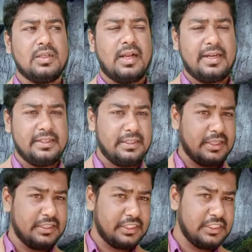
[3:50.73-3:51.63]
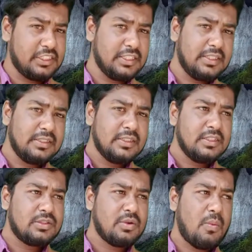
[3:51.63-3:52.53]
and ginger,
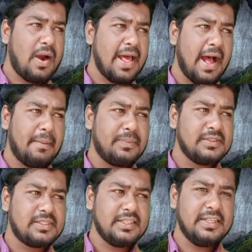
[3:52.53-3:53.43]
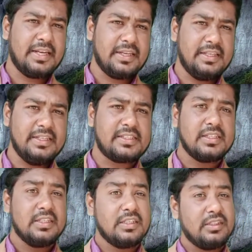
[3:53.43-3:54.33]
so what happens here is
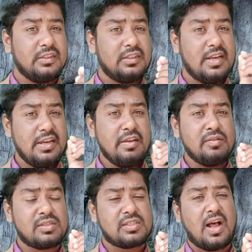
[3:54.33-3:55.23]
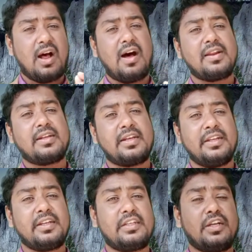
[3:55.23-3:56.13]
the leaves are
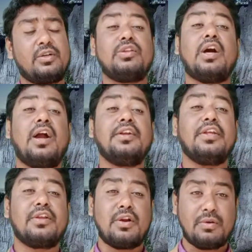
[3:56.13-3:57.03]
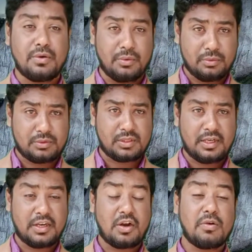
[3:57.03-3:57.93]
connected to the
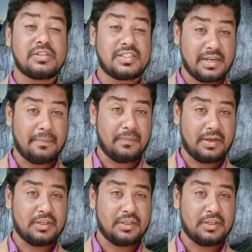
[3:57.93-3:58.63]
underground stem,